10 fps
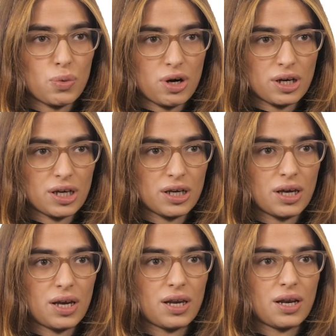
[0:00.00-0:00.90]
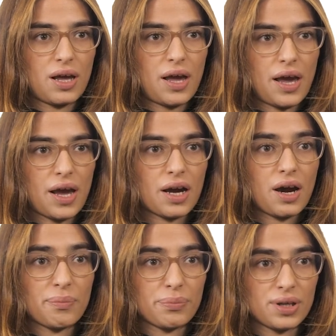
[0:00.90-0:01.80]
working in a
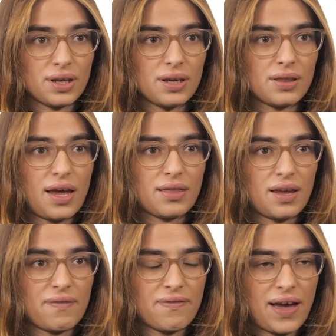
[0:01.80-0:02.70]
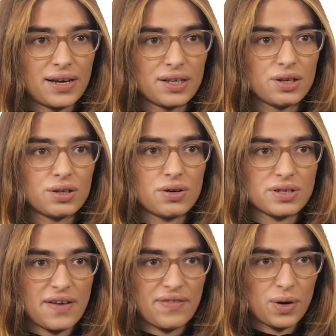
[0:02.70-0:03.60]
company that they value your
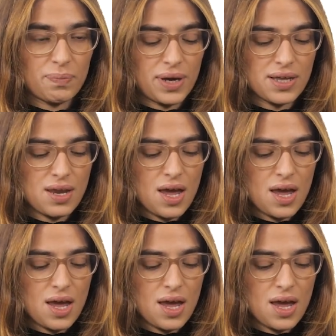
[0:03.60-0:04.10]
development.